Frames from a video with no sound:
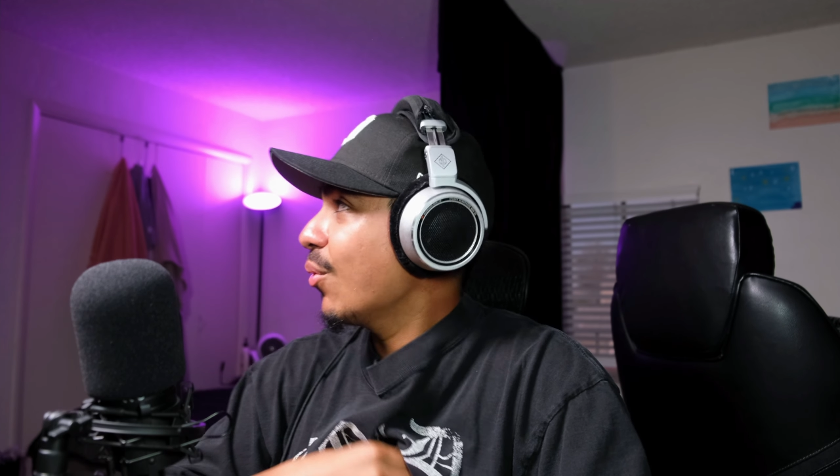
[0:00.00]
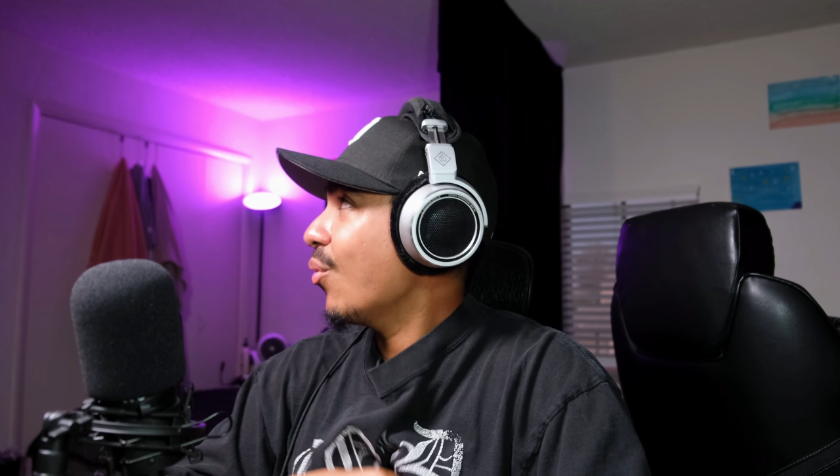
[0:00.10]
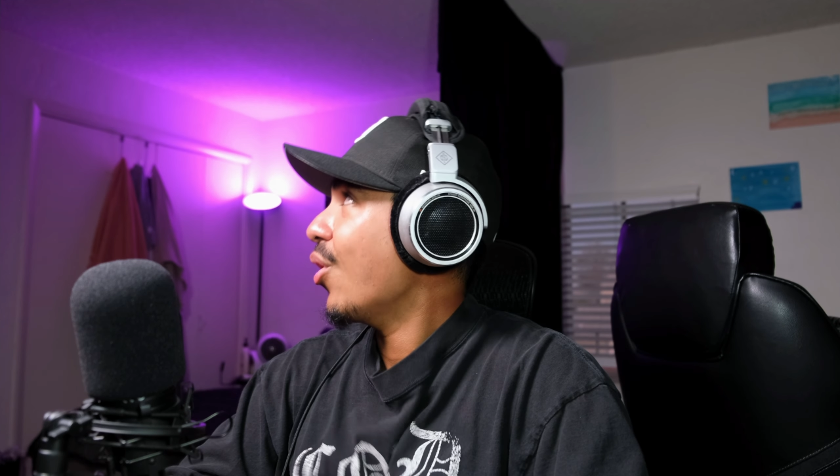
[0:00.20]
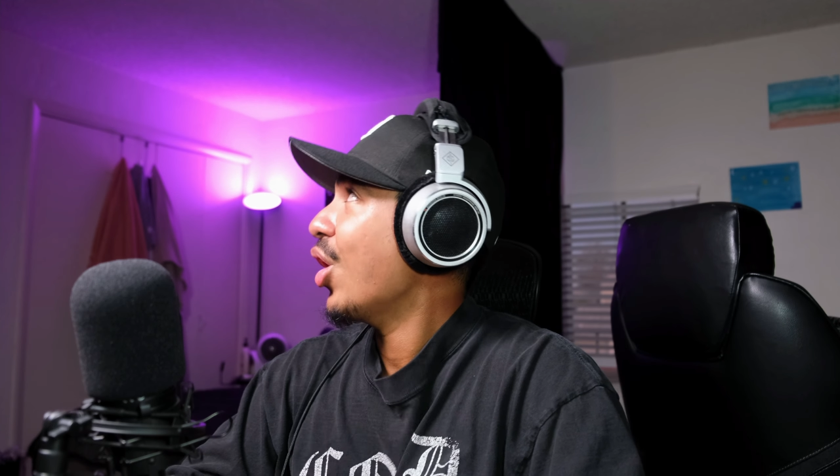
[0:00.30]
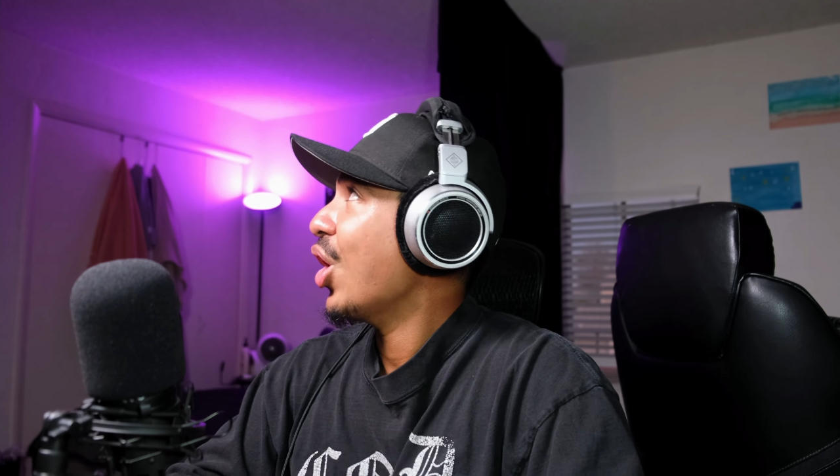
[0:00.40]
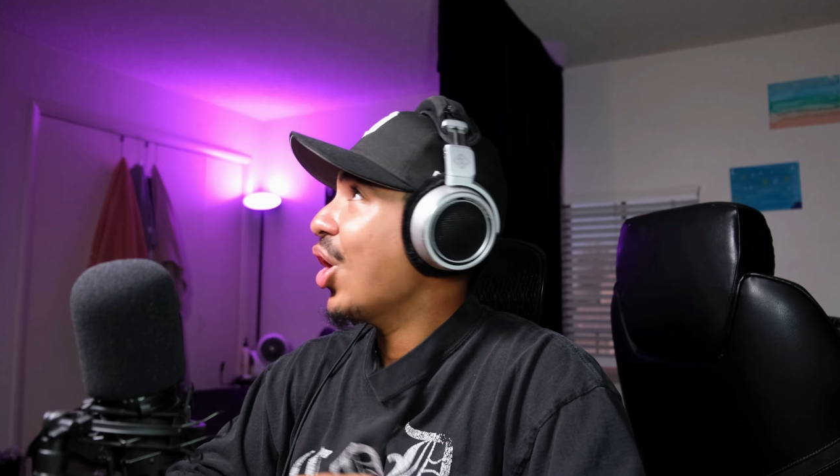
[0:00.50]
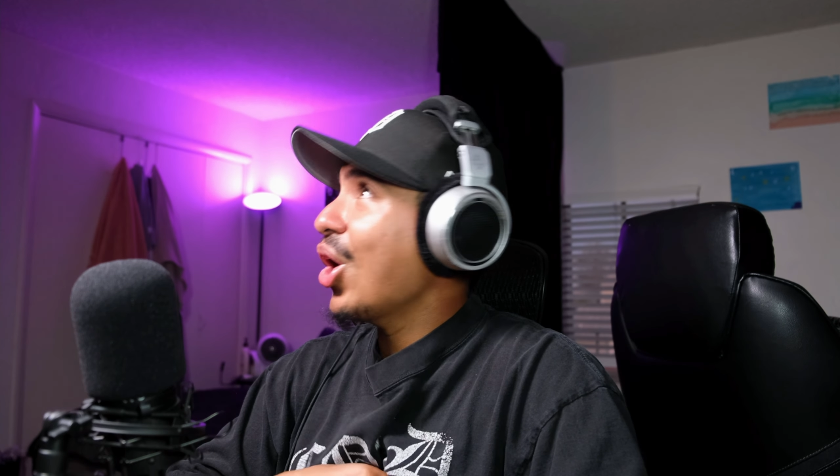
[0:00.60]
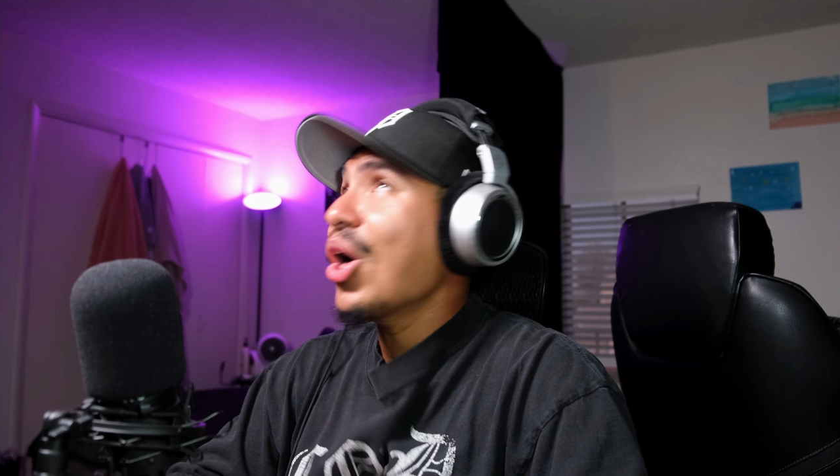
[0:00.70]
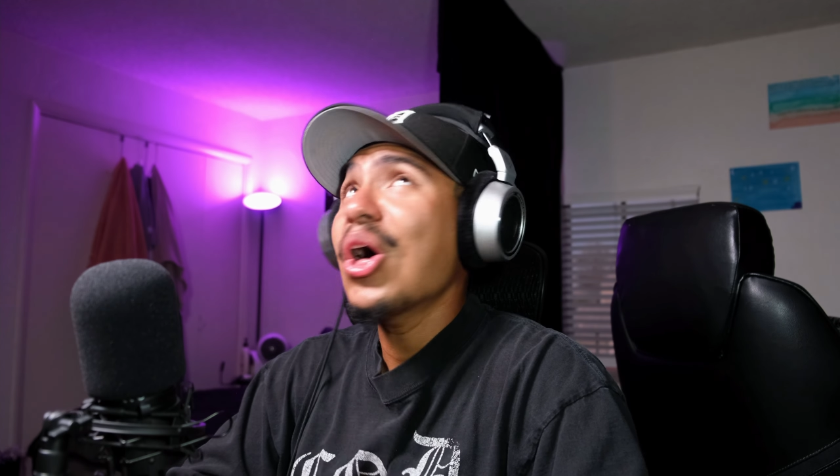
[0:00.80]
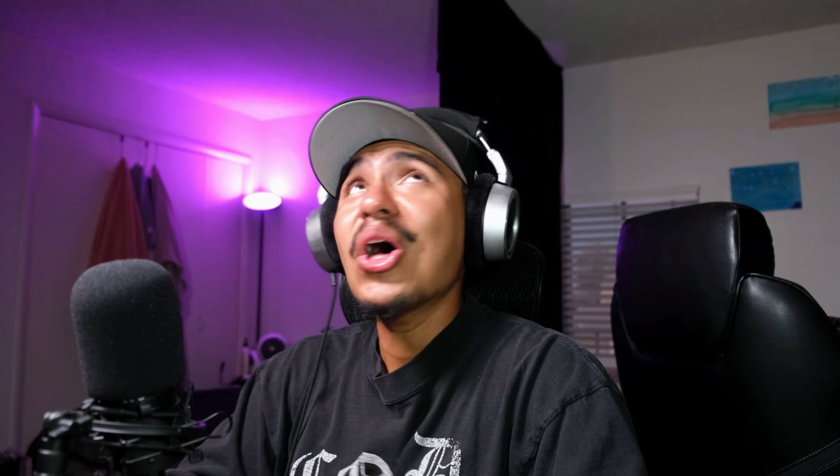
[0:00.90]

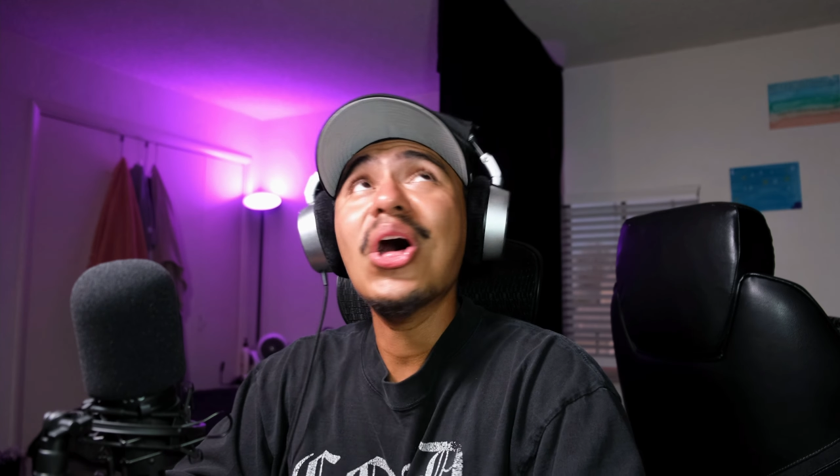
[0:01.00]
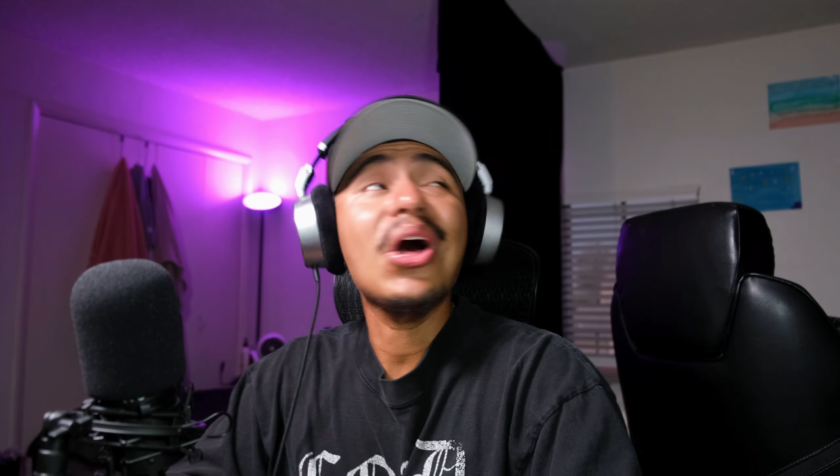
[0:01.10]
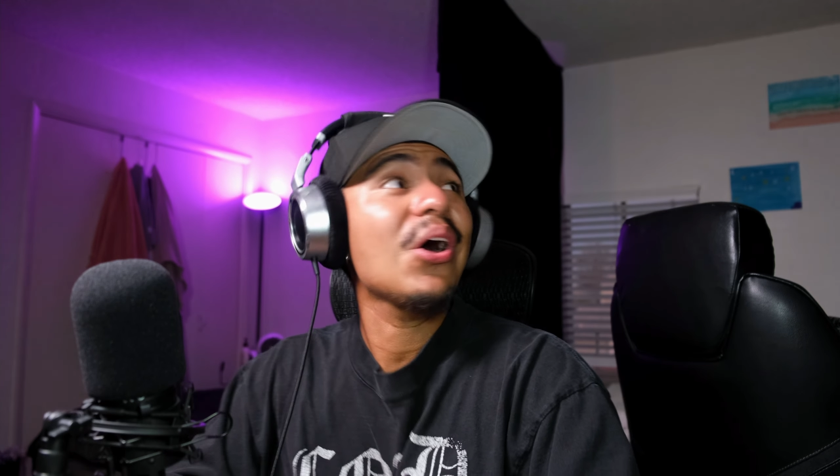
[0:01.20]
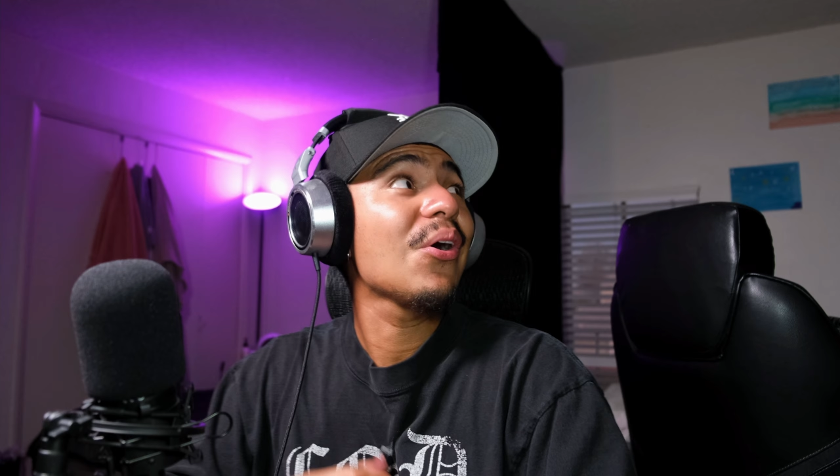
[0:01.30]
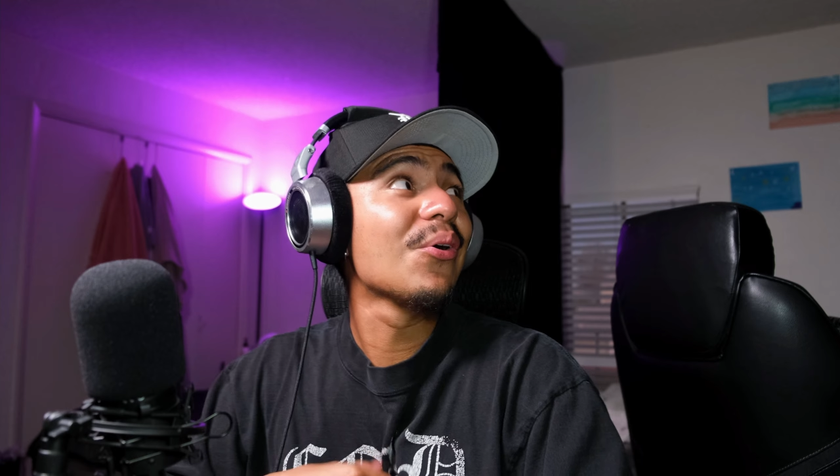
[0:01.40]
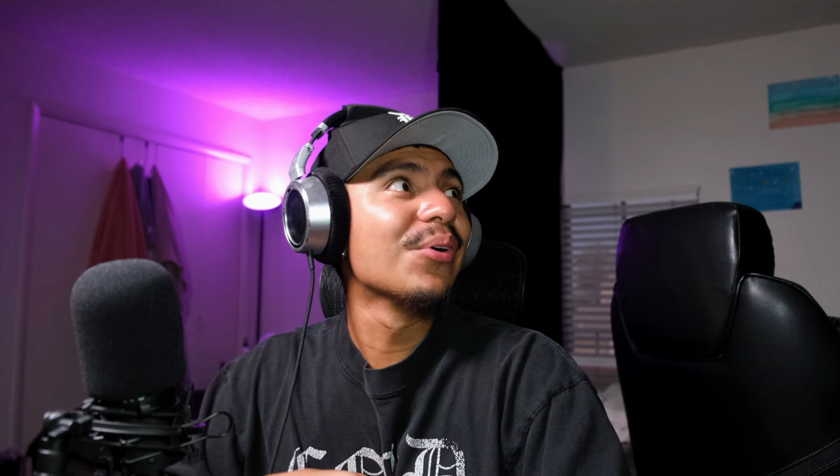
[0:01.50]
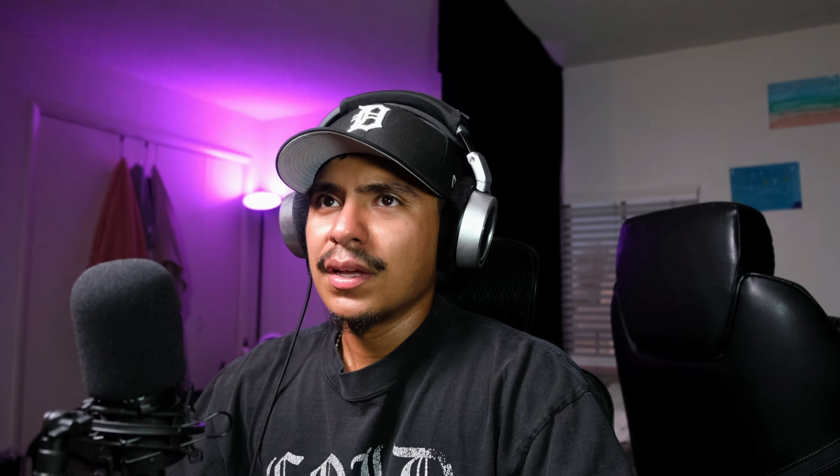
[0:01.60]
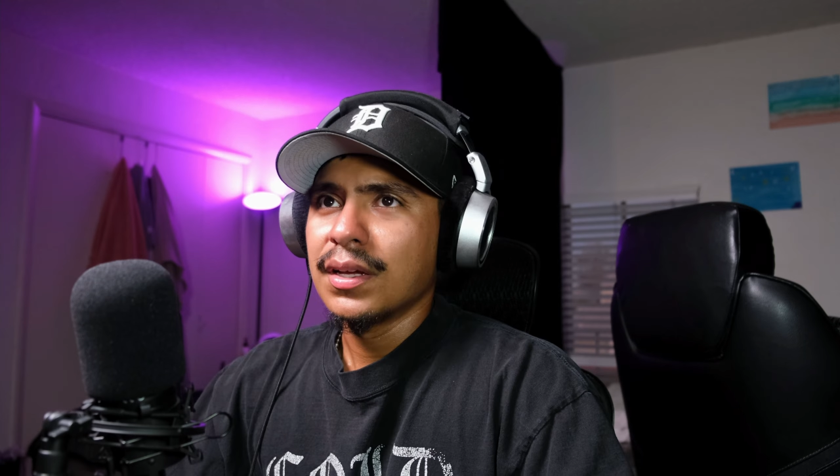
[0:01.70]
Whoa!